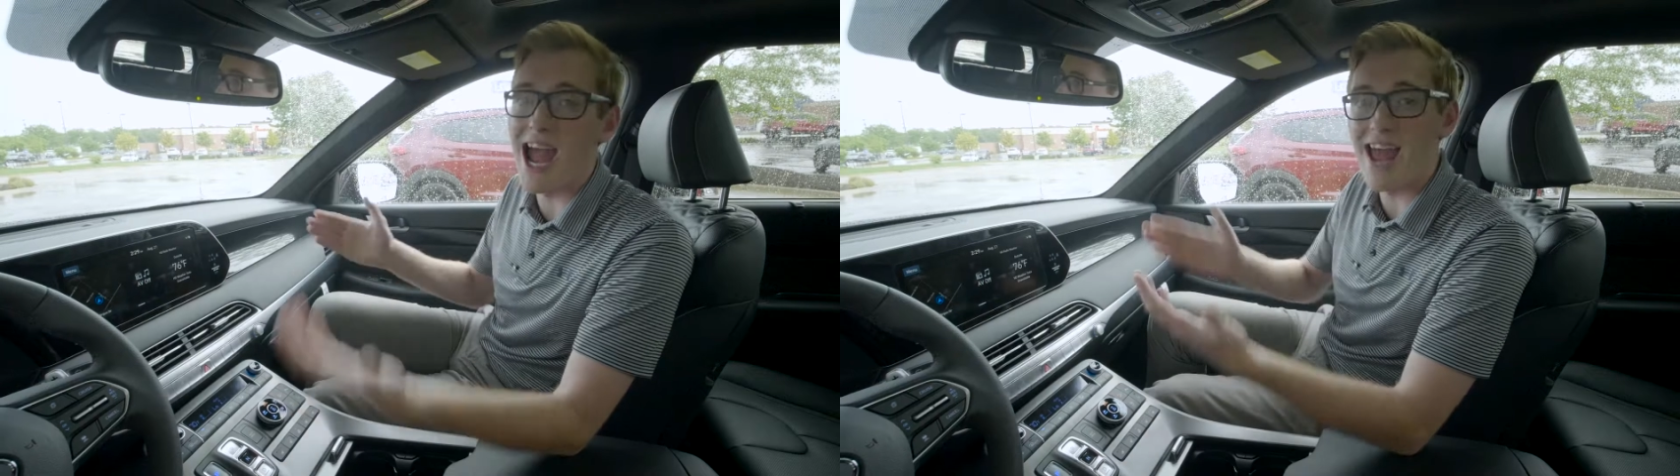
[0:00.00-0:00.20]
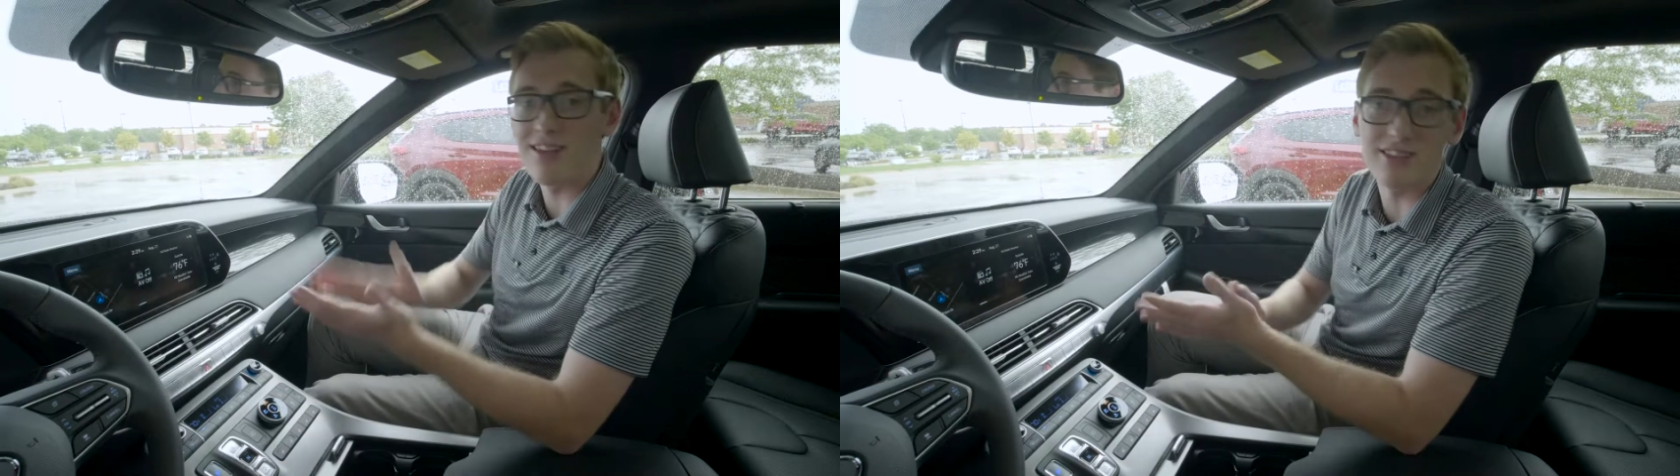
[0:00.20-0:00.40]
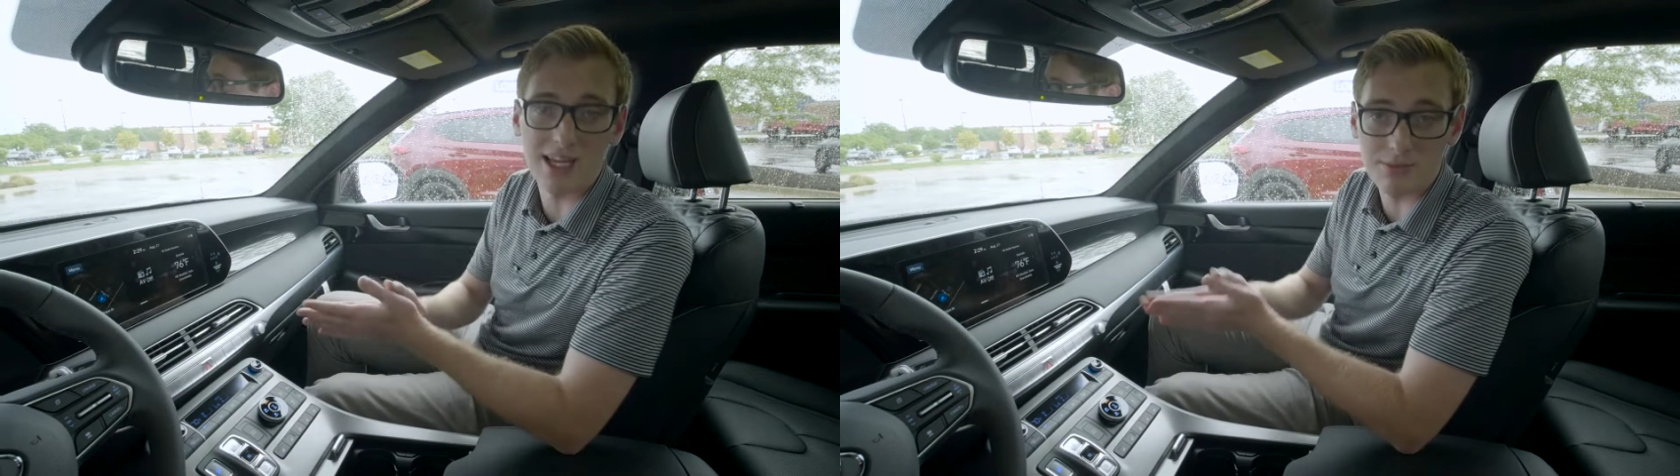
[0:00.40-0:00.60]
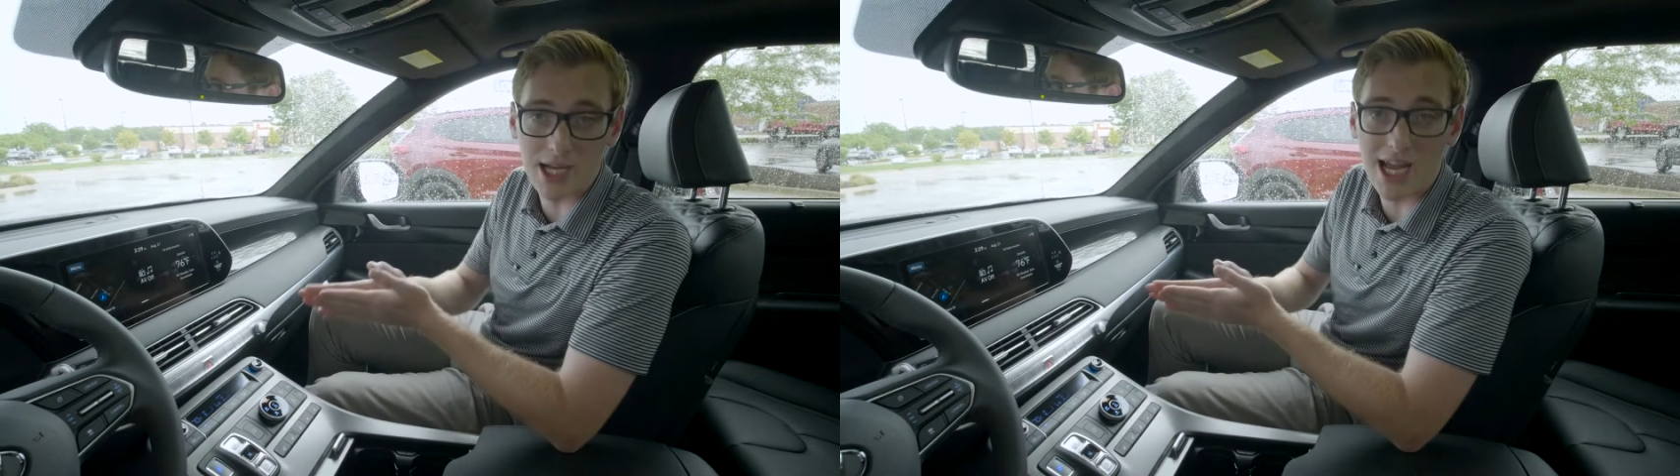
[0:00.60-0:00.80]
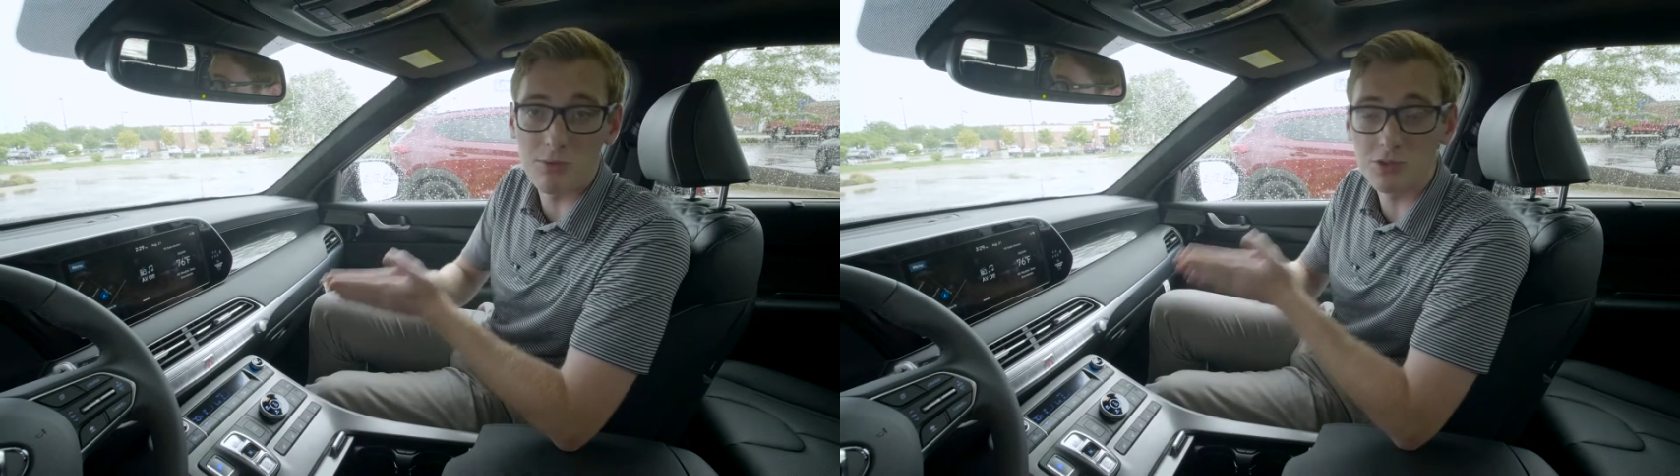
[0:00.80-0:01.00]
at the same
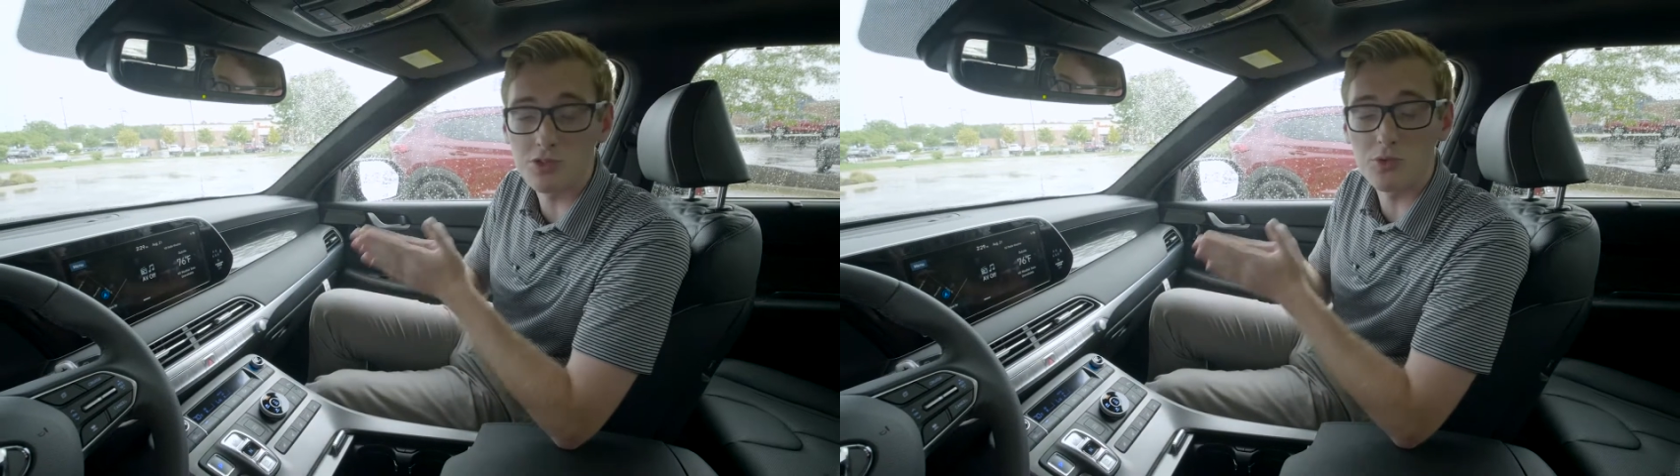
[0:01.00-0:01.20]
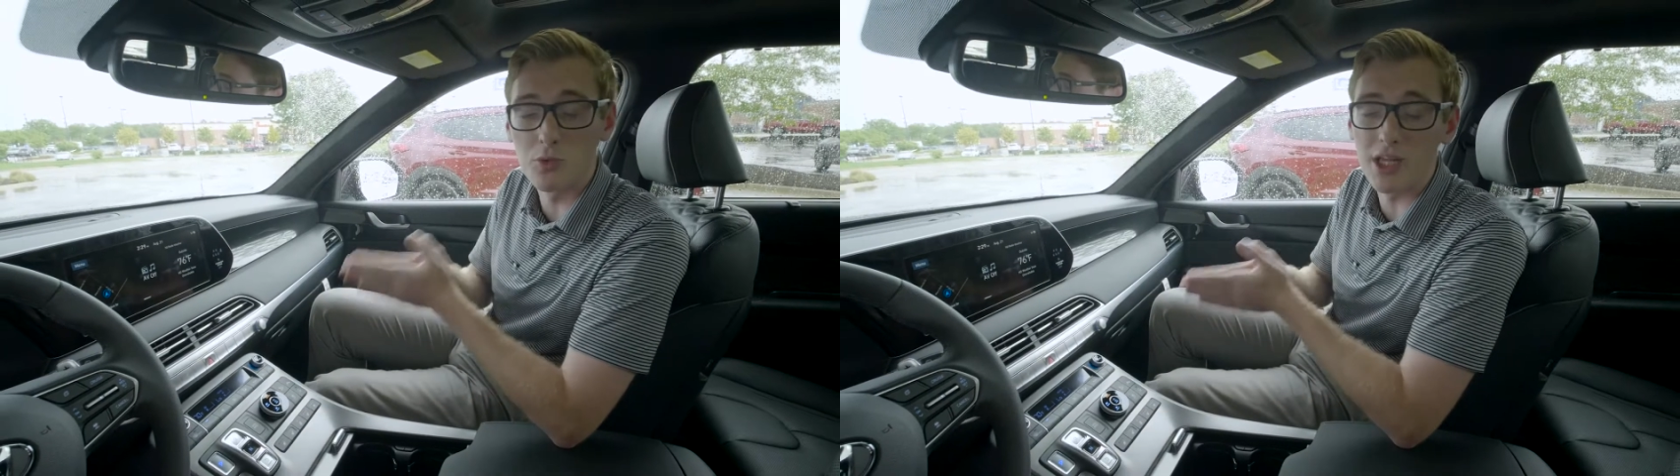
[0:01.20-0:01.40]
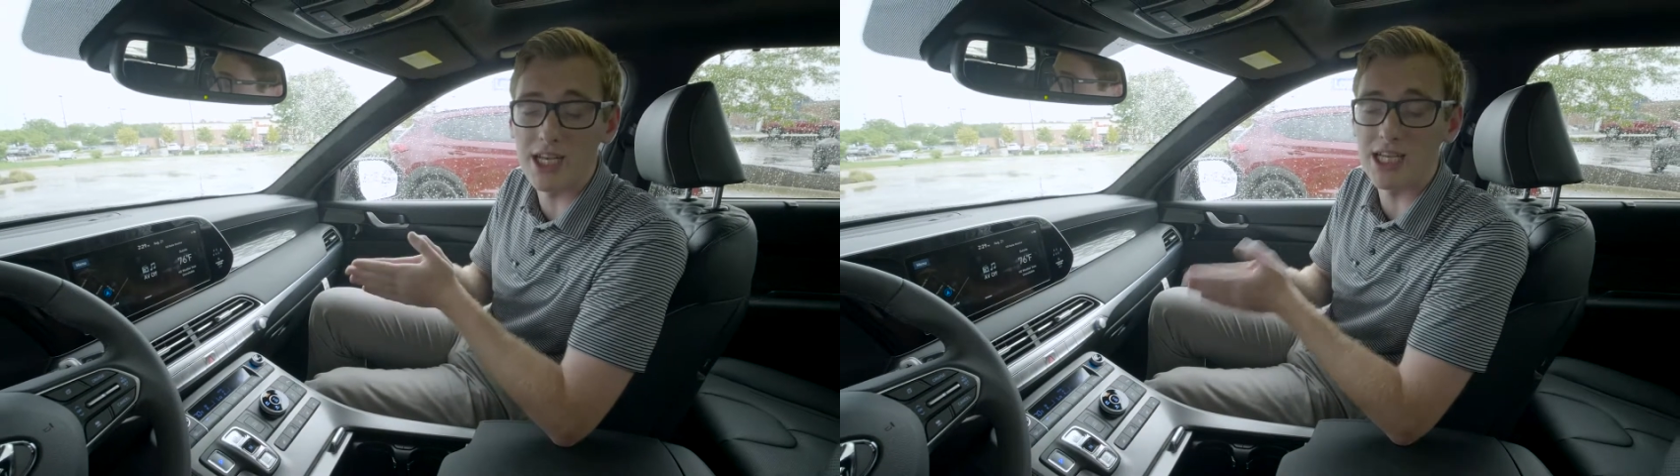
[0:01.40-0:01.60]
time, which is a really